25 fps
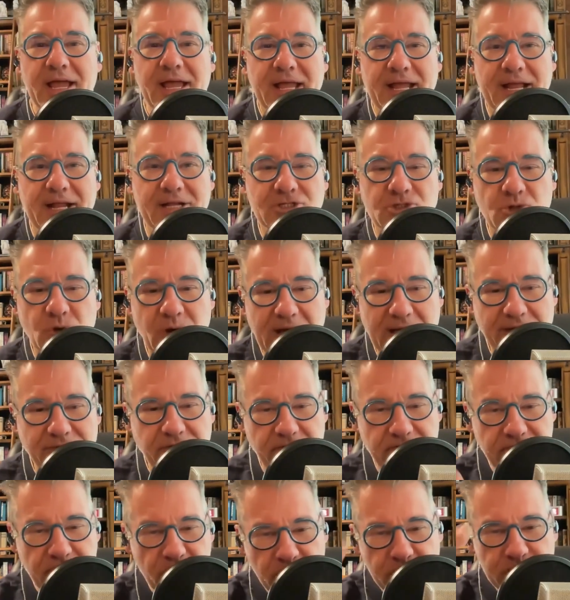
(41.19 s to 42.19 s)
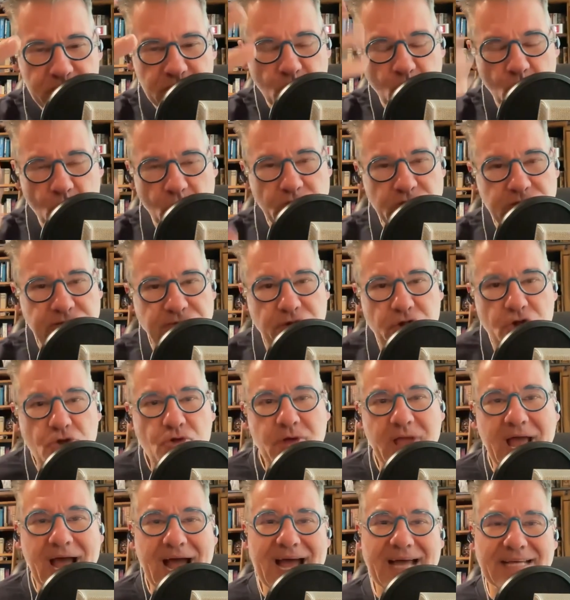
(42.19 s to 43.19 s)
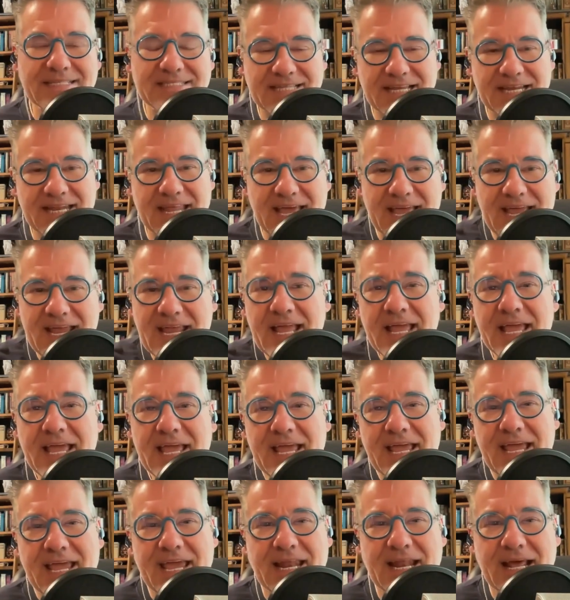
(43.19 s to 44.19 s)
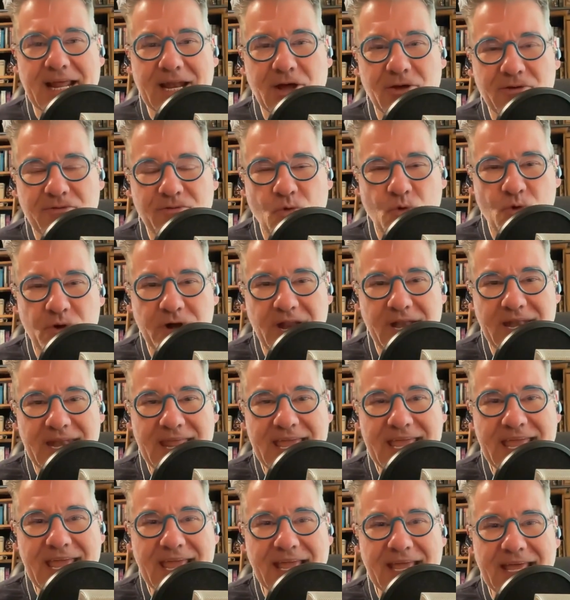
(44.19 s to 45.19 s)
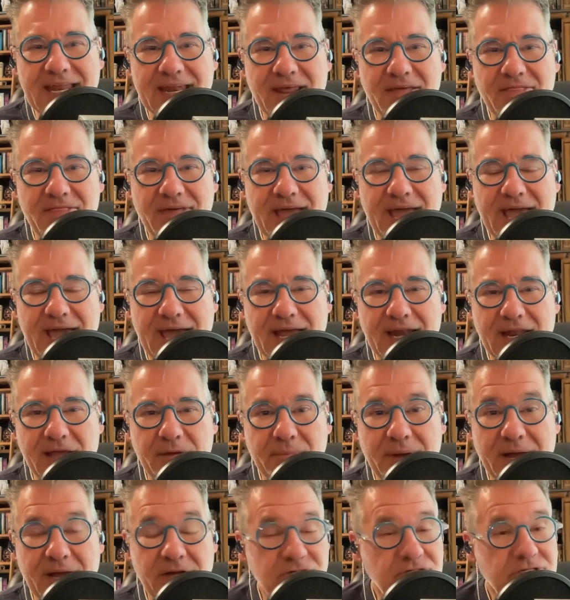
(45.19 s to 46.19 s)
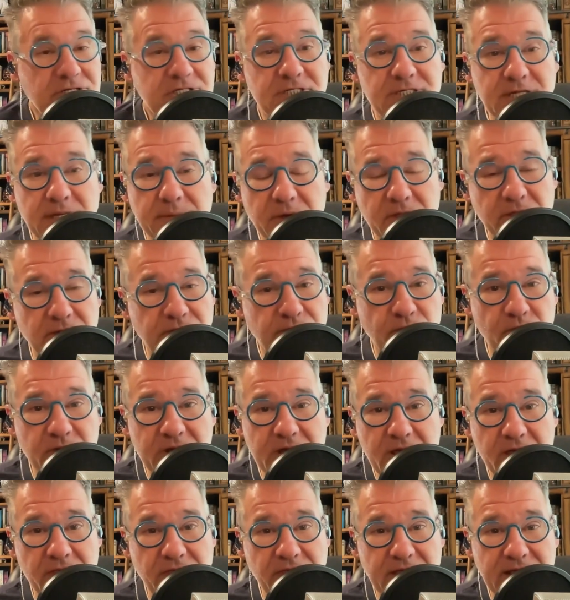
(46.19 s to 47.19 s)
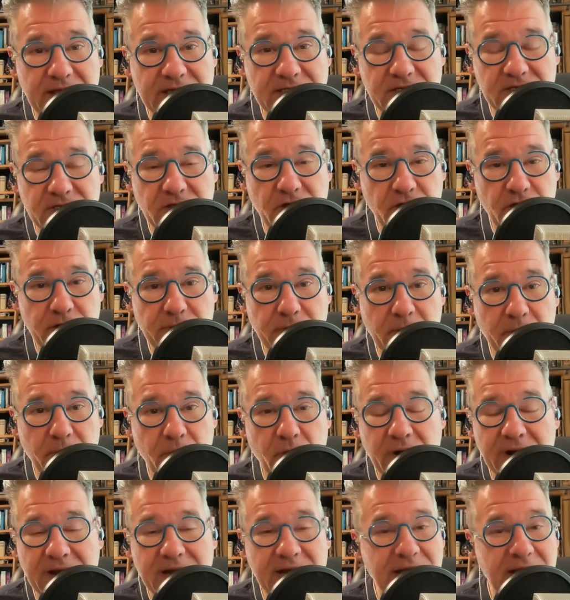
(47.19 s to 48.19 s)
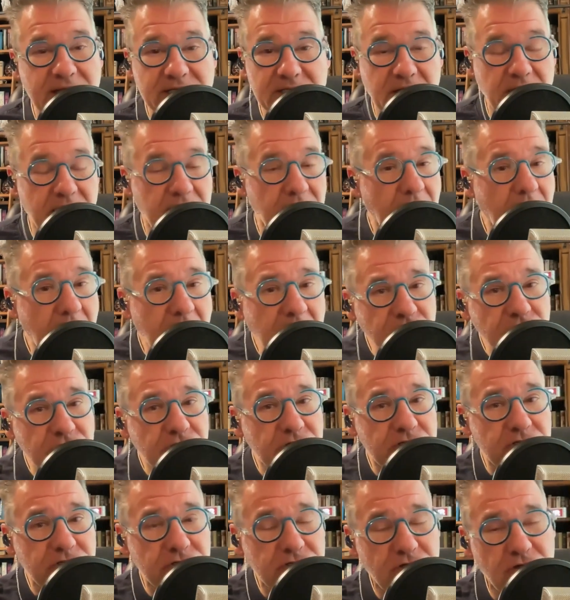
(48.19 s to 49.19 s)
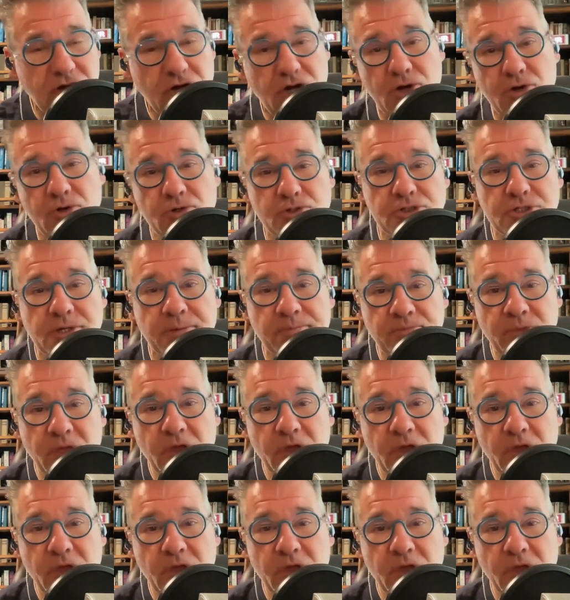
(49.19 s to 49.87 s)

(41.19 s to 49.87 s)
And so I have a few stories for you guys today, and I look forward to digging into that about just some of the freaky things that the human brain does, and not just those